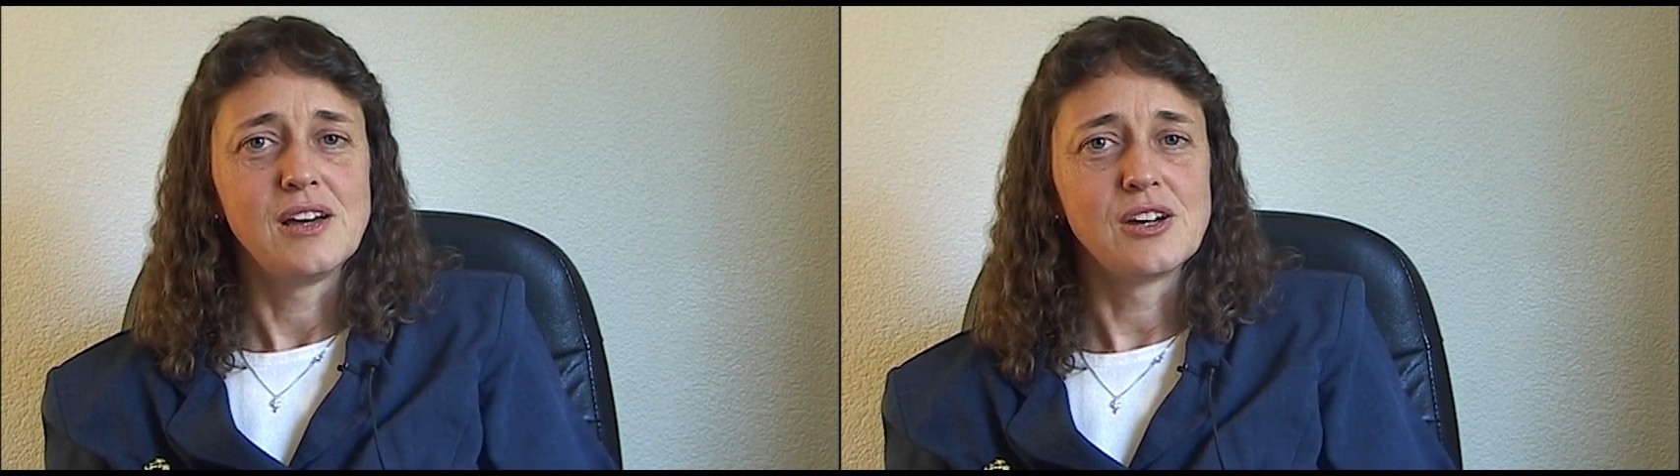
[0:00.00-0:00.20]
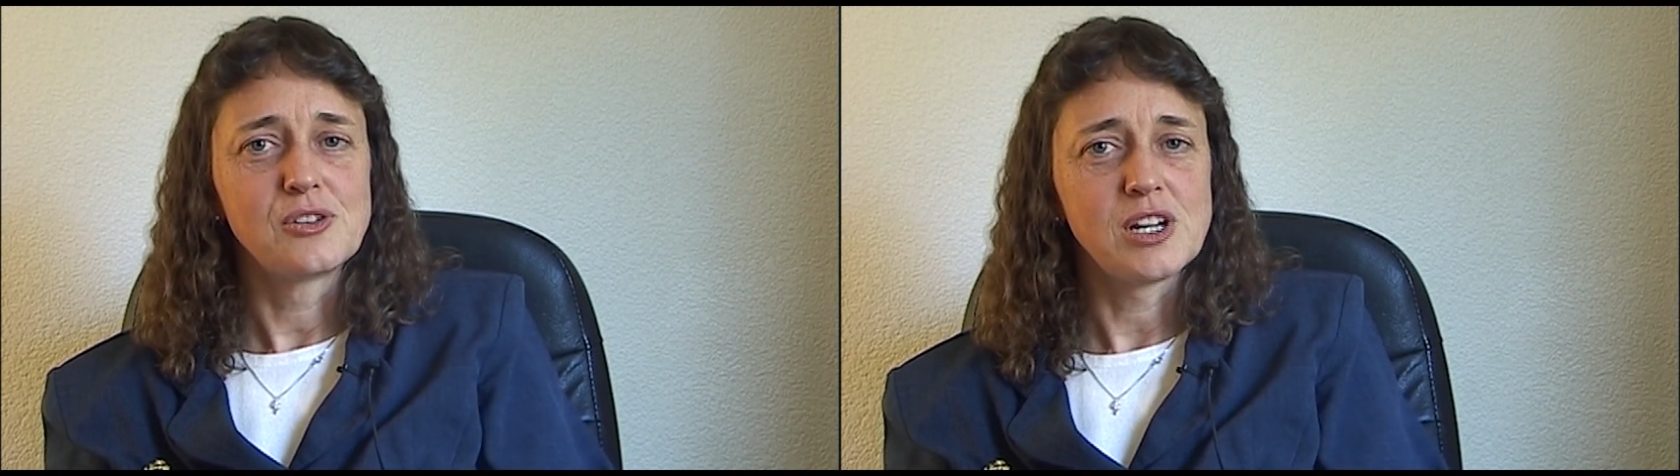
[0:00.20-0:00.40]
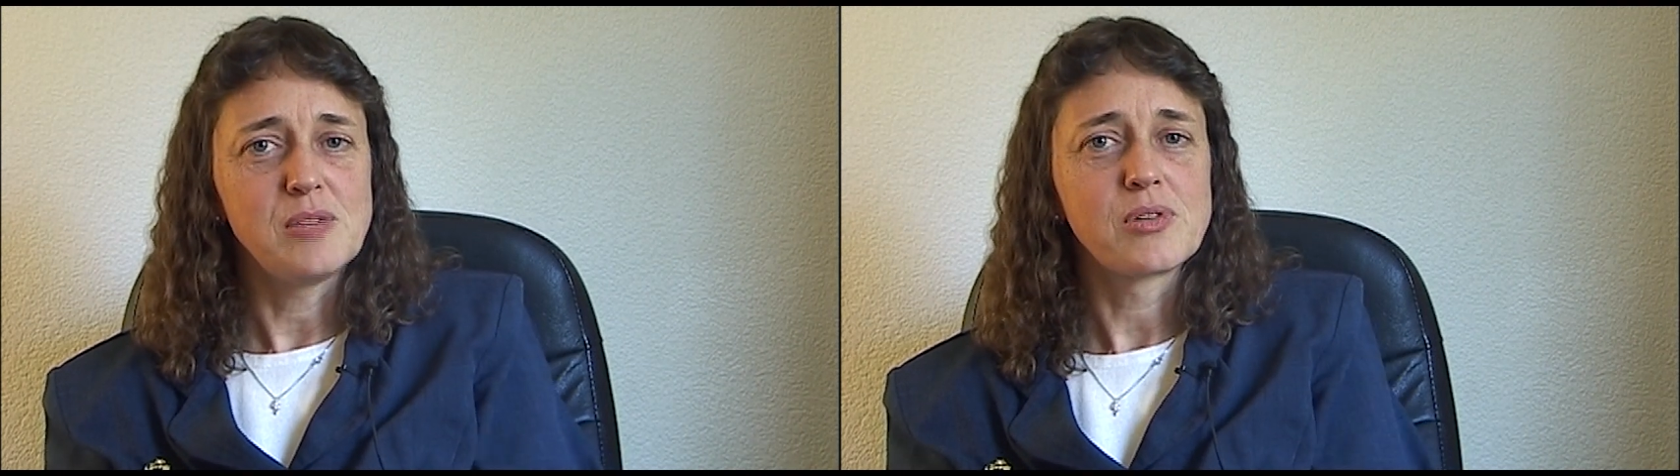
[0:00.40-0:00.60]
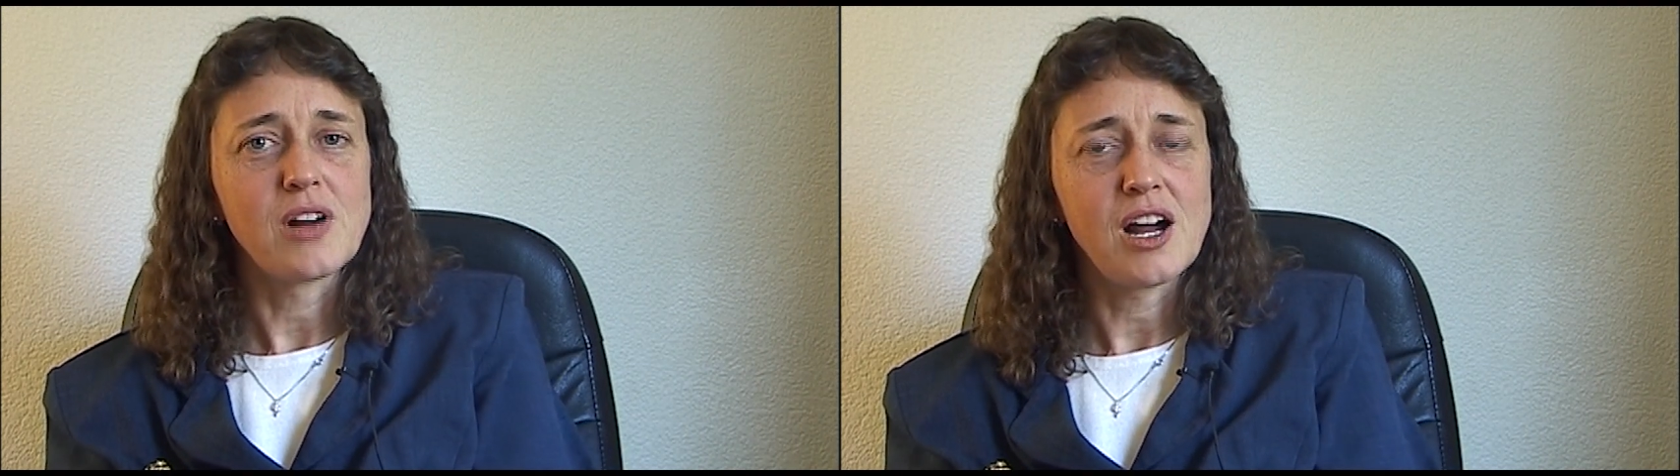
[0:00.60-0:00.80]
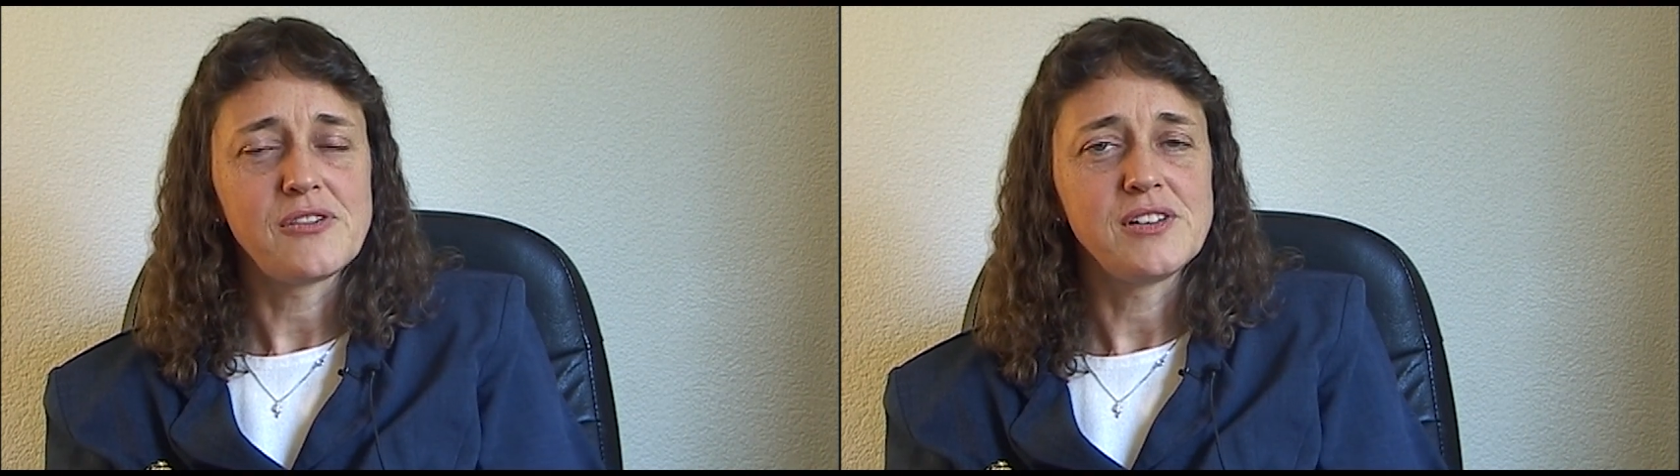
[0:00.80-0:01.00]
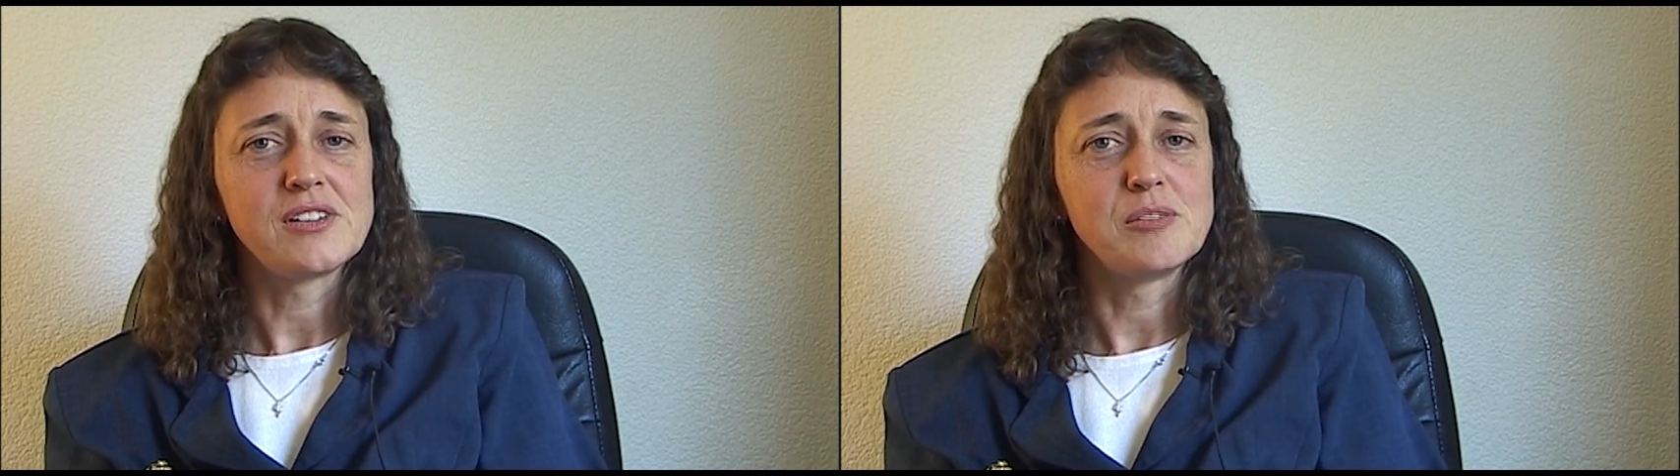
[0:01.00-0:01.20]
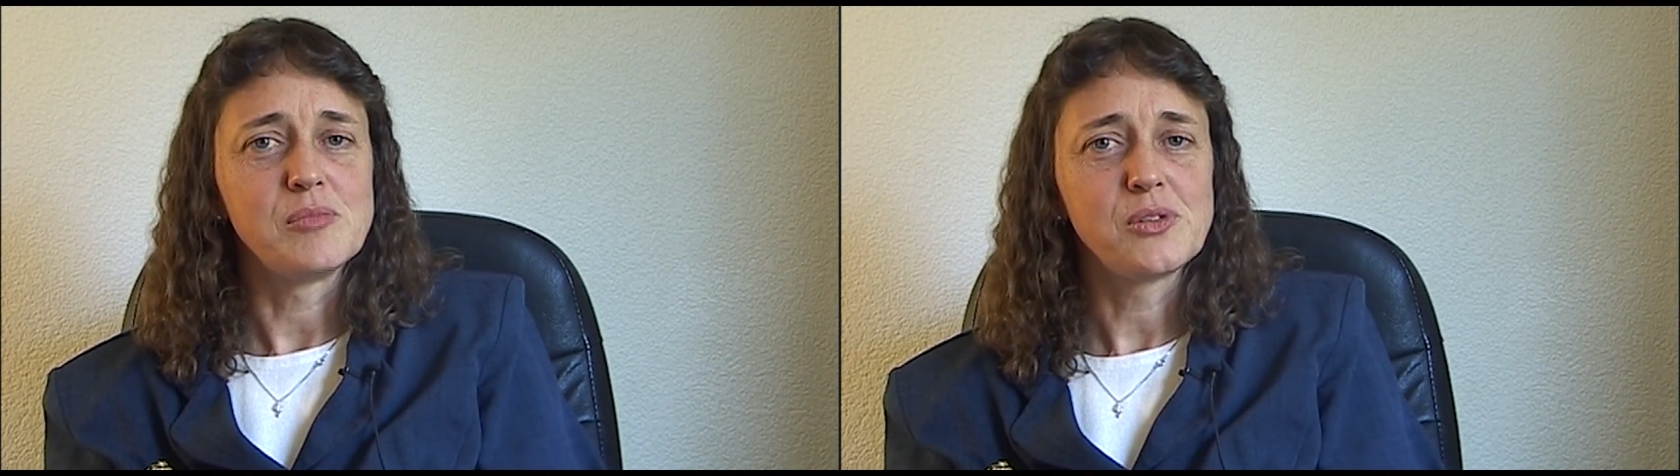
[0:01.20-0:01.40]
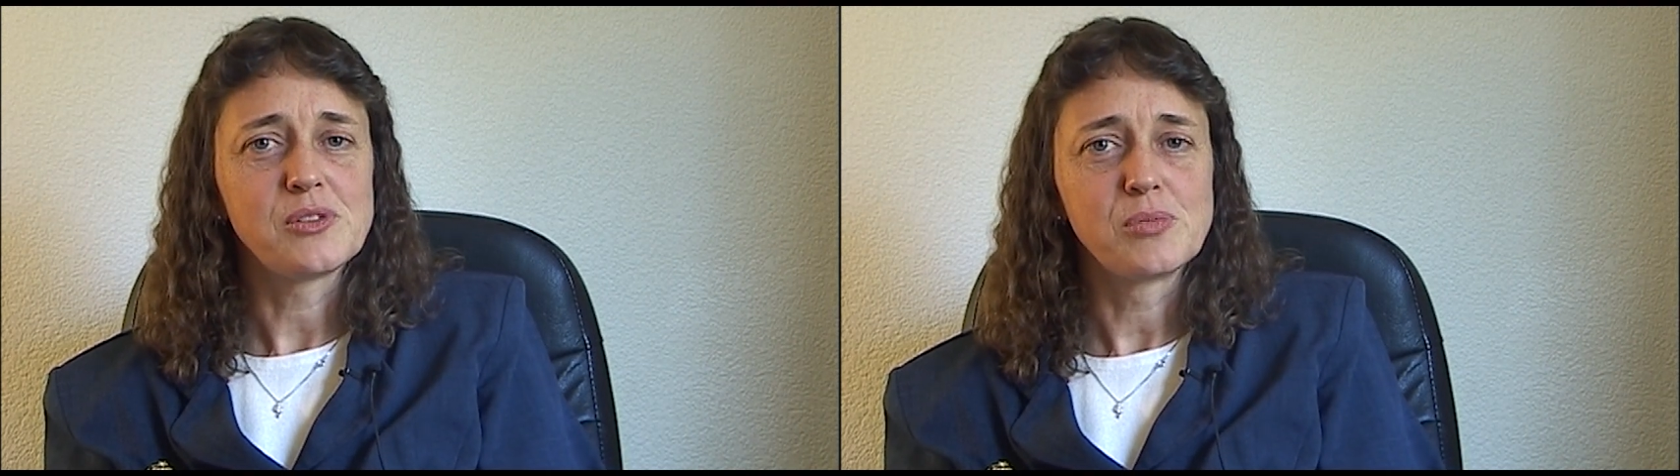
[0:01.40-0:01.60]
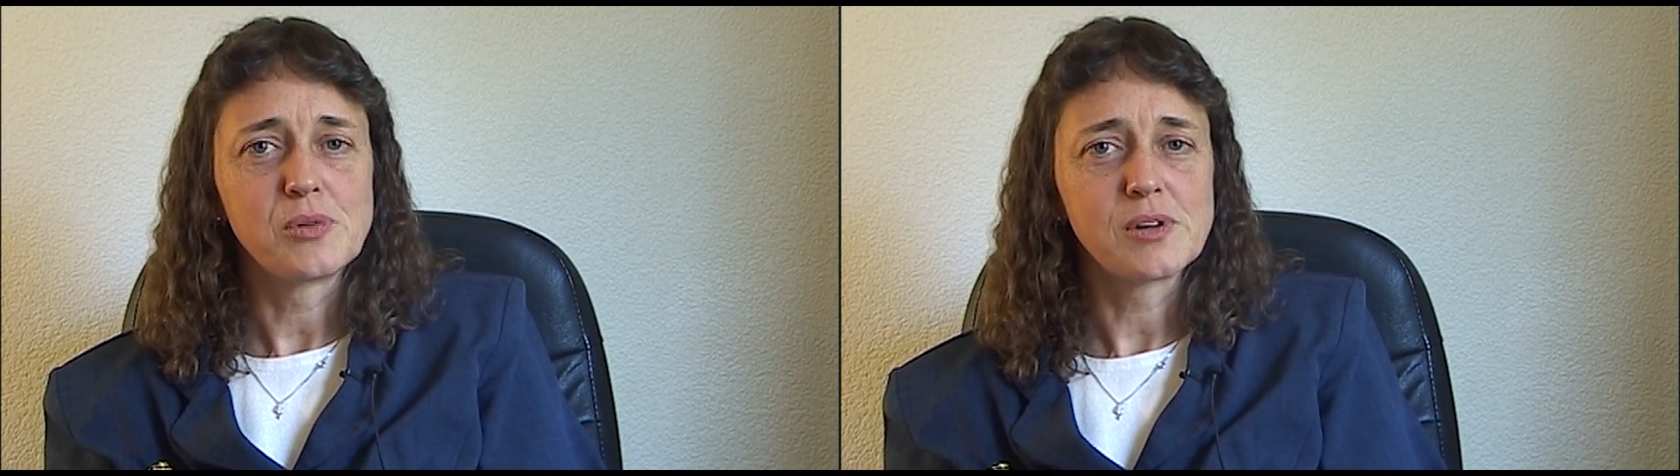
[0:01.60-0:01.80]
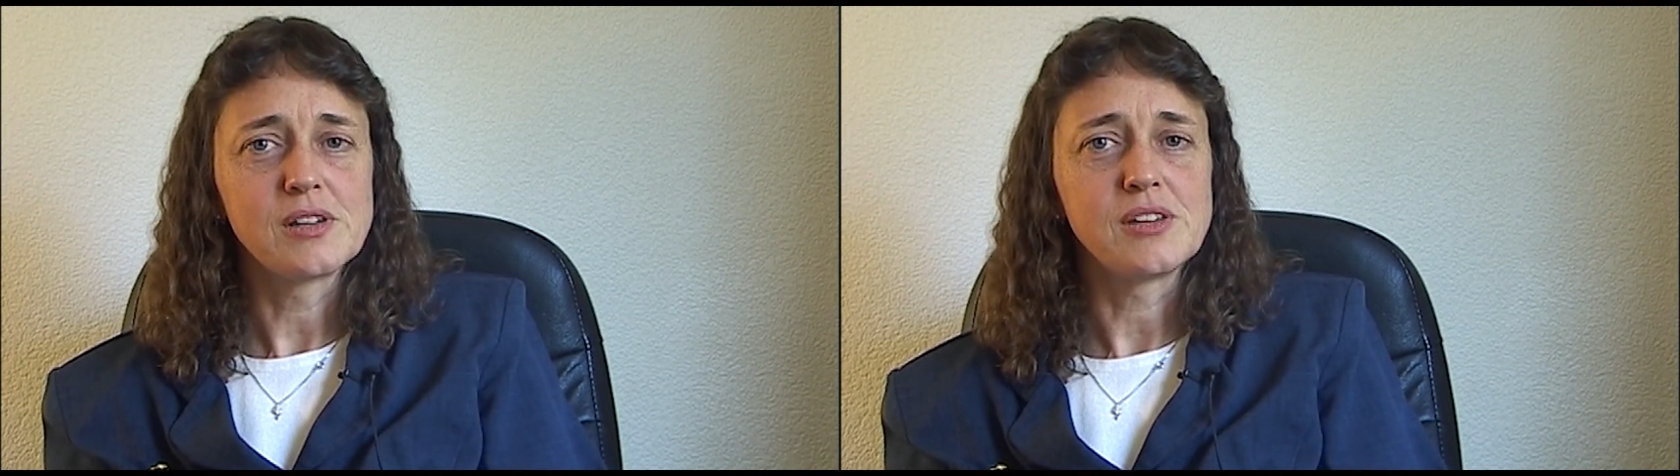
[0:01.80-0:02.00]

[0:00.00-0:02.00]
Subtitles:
great prophets, and most importantly